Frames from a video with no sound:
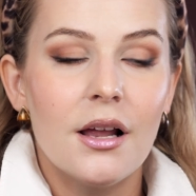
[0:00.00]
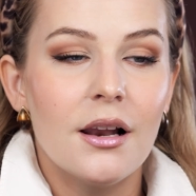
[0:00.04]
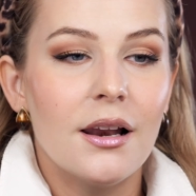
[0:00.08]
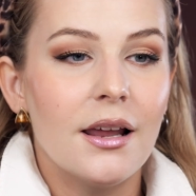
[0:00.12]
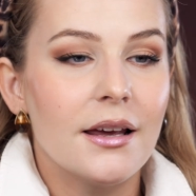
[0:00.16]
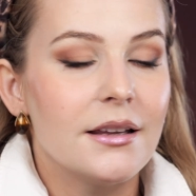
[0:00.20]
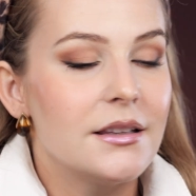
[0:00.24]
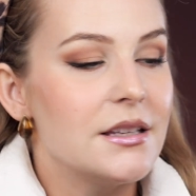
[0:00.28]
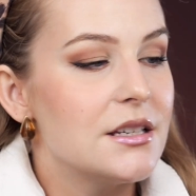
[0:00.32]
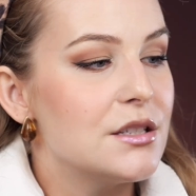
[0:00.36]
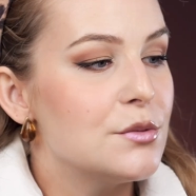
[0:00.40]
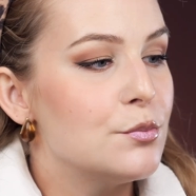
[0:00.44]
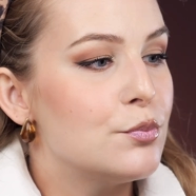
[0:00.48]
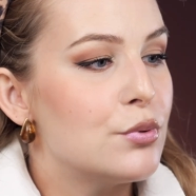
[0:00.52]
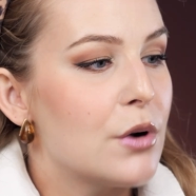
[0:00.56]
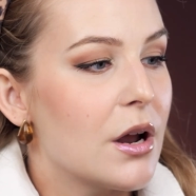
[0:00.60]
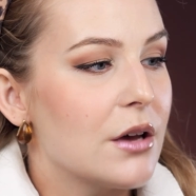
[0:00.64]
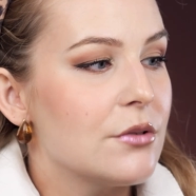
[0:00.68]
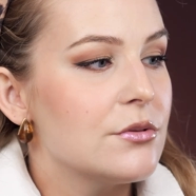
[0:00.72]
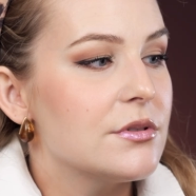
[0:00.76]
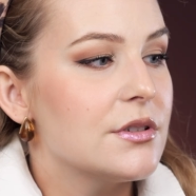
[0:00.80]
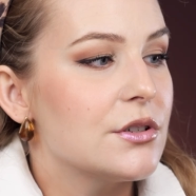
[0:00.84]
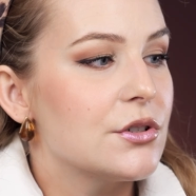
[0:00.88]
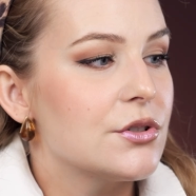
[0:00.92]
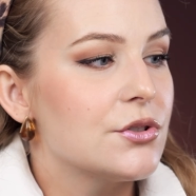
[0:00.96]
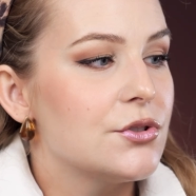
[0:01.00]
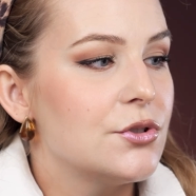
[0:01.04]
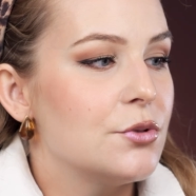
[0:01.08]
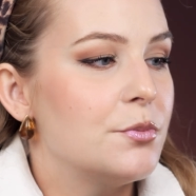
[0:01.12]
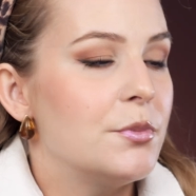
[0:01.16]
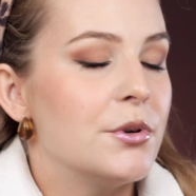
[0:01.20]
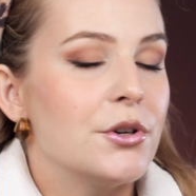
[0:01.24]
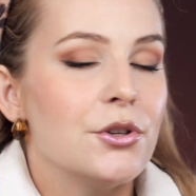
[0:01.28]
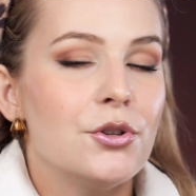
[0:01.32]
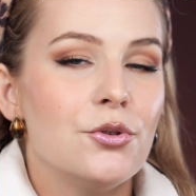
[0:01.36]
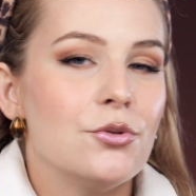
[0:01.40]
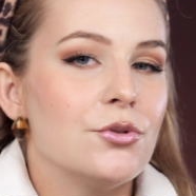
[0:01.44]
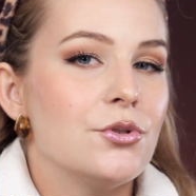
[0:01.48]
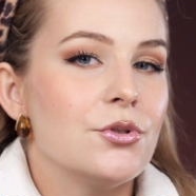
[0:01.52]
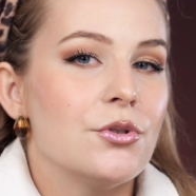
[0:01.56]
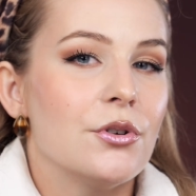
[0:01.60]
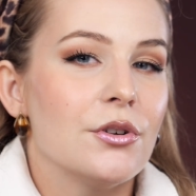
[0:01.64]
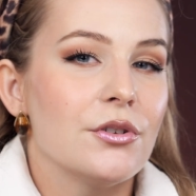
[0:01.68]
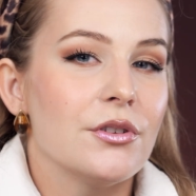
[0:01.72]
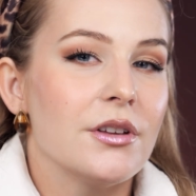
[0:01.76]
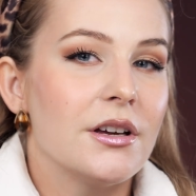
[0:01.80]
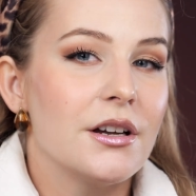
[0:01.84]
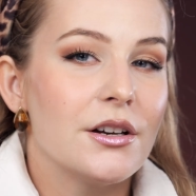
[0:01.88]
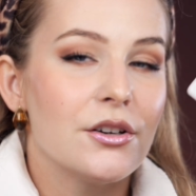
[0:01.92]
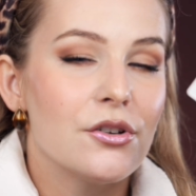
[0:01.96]
Like, these browns are super
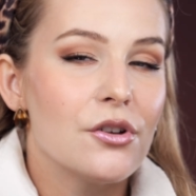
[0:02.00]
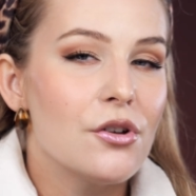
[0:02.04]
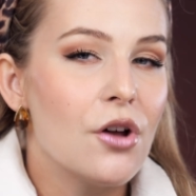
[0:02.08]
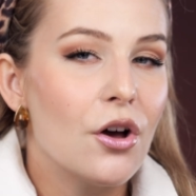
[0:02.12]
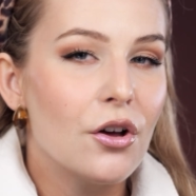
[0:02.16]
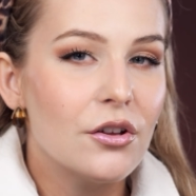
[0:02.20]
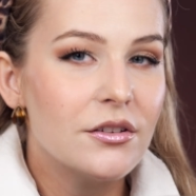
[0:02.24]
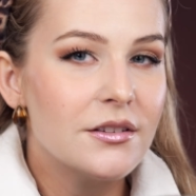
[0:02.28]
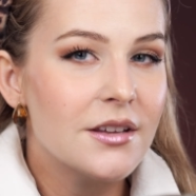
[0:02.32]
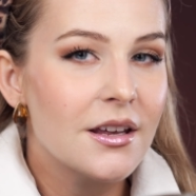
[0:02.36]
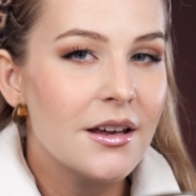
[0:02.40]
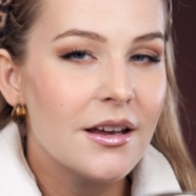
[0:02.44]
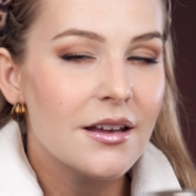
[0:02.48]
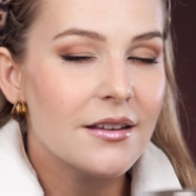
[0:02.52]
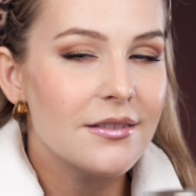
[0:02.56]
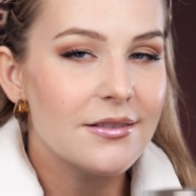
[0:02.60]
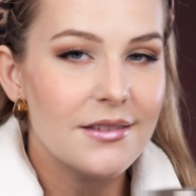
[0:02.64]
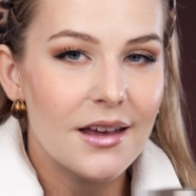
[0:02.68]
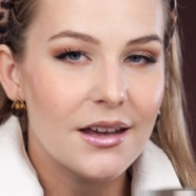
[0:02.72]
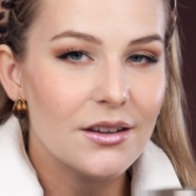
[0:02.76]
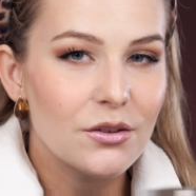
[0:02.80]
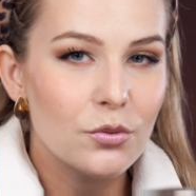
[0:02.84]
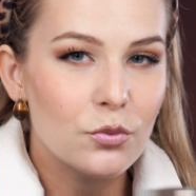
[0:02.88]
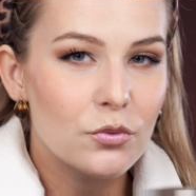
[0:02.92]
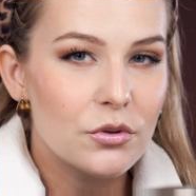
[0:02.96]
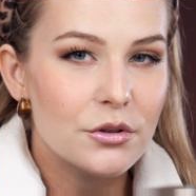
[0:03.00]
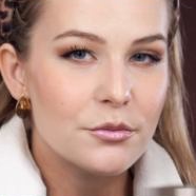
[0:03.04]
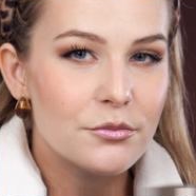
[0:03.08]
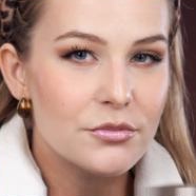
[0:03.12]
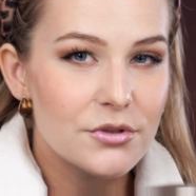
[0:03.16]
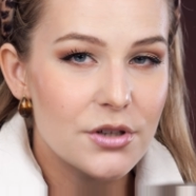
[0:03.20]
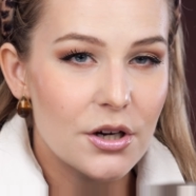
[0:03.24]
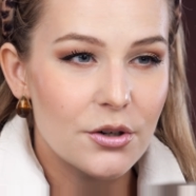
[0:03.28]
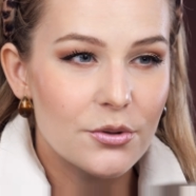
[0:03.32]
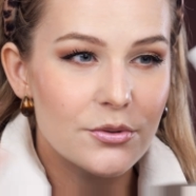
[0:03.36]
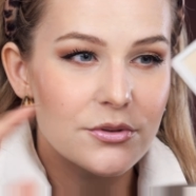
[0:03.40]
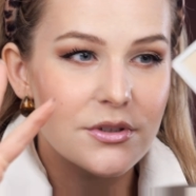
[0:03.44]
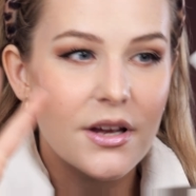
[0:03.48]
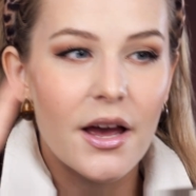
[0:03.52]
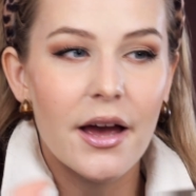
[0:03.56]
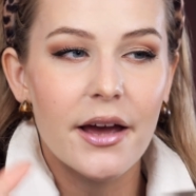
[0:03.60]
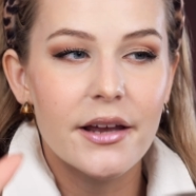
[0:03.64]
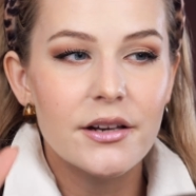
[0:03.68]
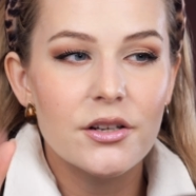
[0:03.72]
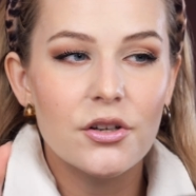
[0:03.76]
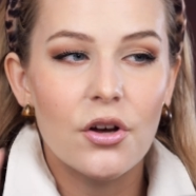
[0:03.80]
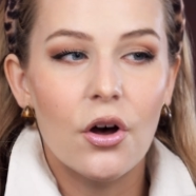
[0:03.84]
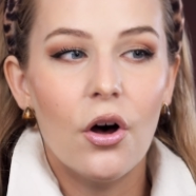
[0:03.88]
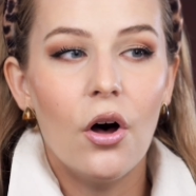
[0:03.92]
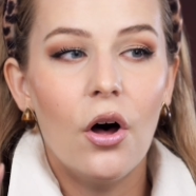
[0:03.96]
neutral. They are not that warm toned
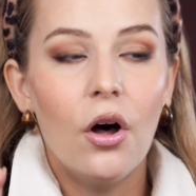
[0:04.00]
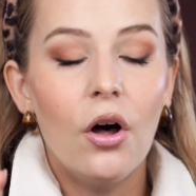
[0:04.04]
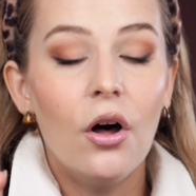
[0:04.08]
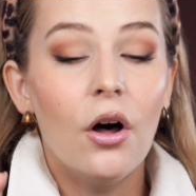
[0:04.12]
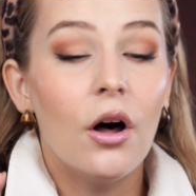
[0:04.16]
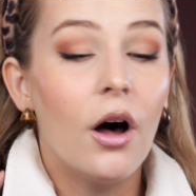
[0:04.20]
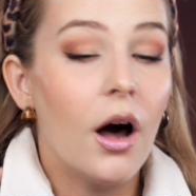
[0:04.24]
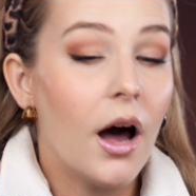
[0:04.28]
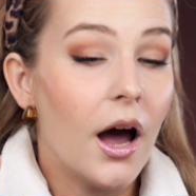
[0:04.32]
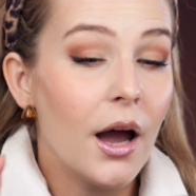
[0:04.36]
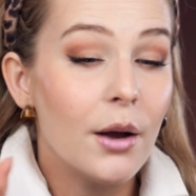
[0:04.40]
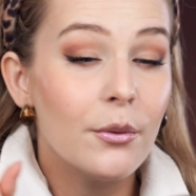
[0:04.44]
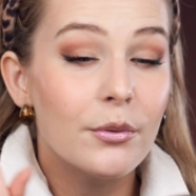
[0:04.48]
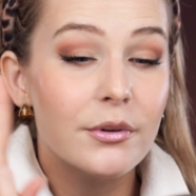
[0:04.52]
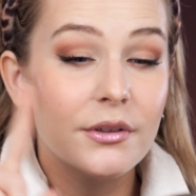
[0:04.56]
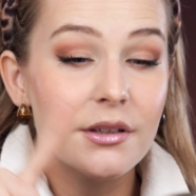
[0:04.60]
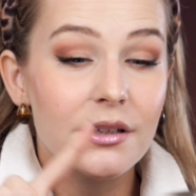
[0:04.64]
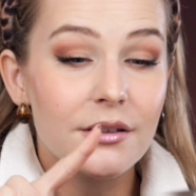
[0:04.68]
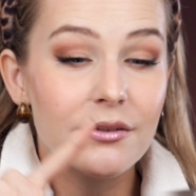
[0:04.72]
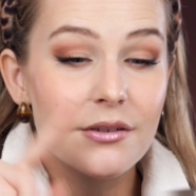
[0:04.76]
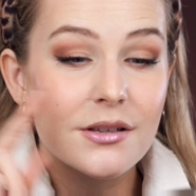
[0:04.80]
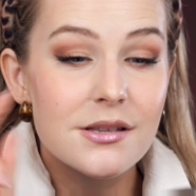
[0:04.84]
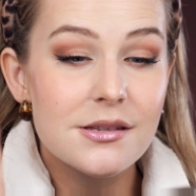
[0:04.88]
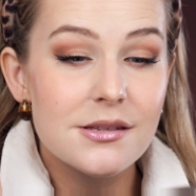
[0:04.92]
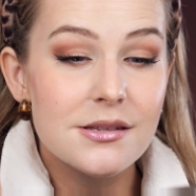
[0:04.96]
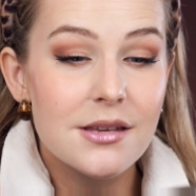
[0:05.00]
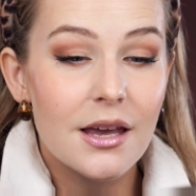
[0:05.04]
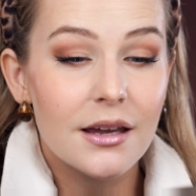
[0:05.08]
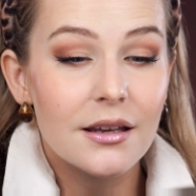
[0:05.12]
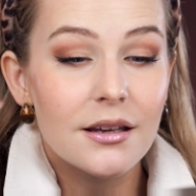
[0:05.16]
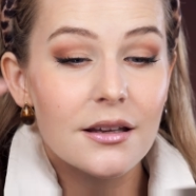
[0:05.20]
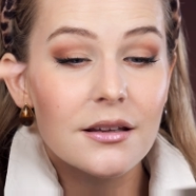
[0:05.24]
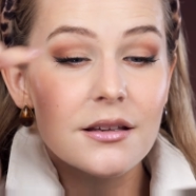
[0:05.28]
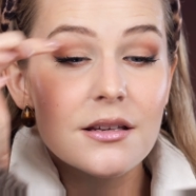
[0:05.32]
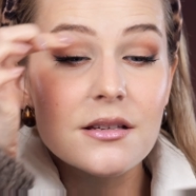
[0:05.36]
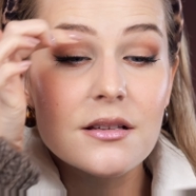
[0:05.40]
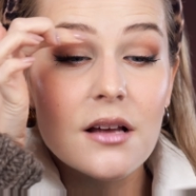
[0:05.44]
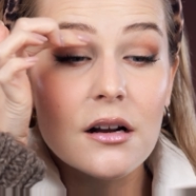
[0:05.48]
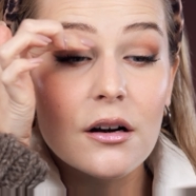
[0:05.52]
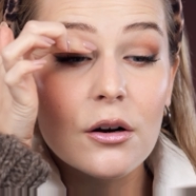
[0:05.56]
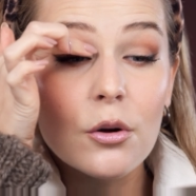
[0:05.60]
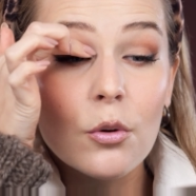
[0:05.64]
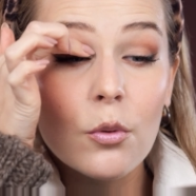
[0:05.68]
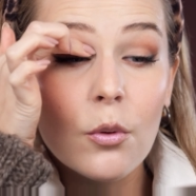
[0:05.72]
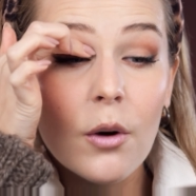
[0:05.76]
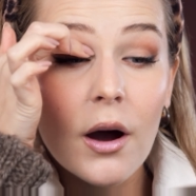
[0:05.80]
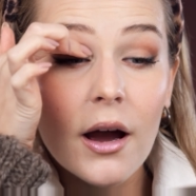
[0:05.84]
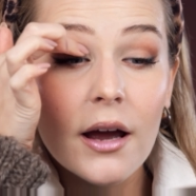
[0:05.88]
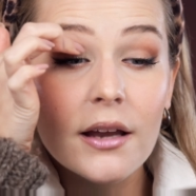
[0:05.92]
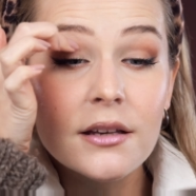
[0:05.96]
at all. I would even say that these are
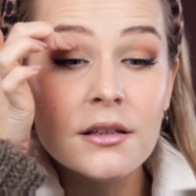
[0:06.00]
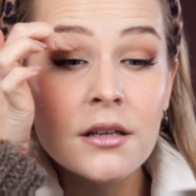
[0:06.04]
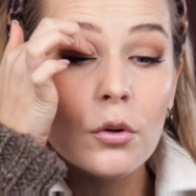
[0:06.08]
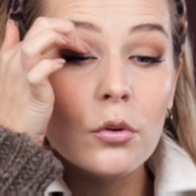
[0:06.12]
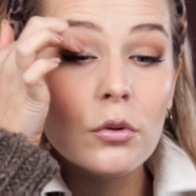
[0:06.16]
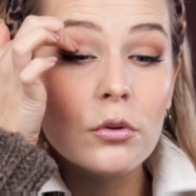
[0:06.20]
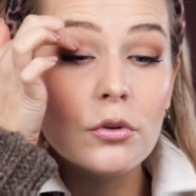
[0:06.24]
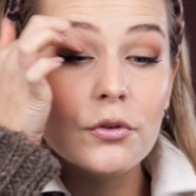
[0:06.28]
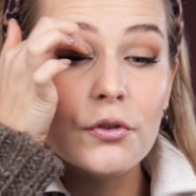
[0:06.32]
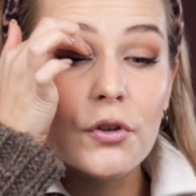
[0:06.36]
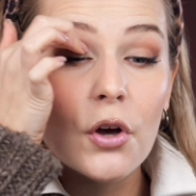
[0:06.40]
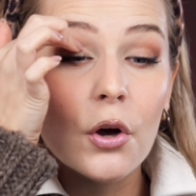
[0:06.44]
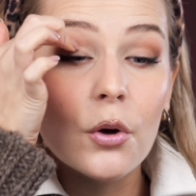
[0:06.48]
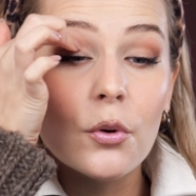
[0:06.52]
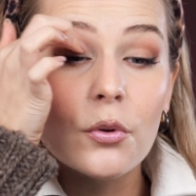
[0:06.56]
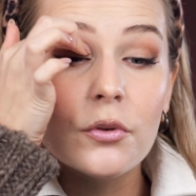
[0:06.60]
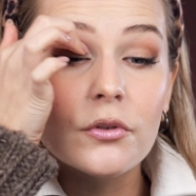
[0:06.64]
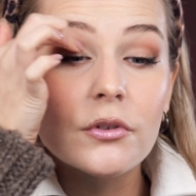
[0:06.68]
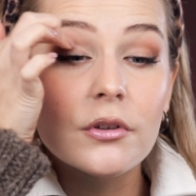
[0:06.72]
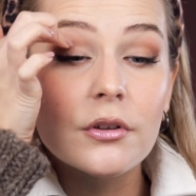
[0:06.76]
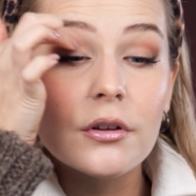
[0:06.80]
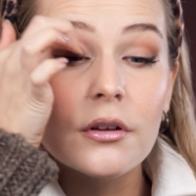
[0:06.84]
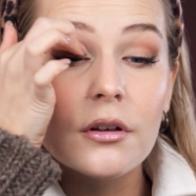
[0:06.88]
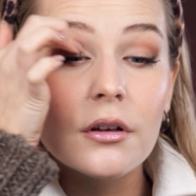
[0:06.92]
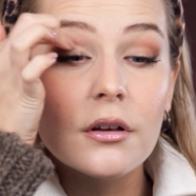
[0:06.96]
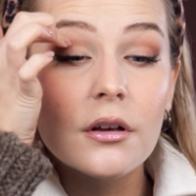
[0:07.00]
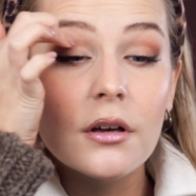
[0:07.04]
quite cool toned.